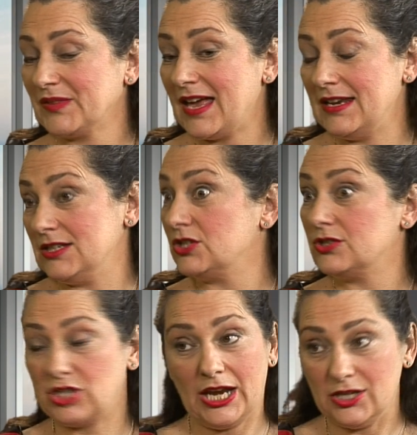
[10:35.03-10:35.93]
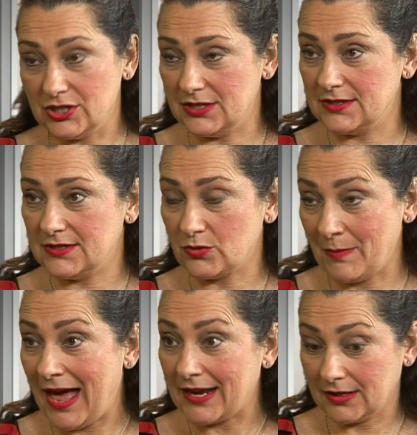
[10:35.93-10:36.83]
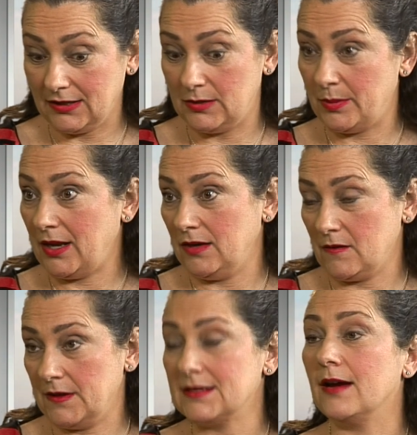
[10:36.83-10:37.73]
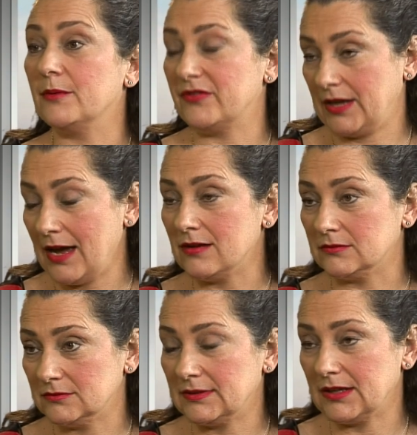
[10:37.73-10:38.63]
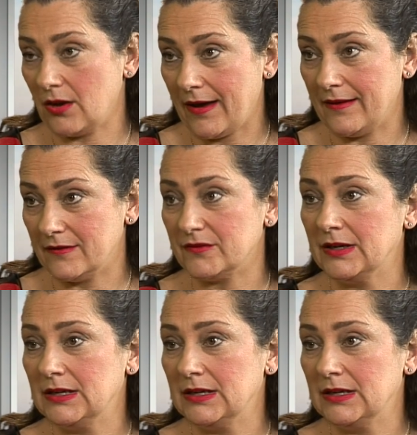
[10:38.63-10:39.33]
And it changes dramatically depending on the type of account that you have.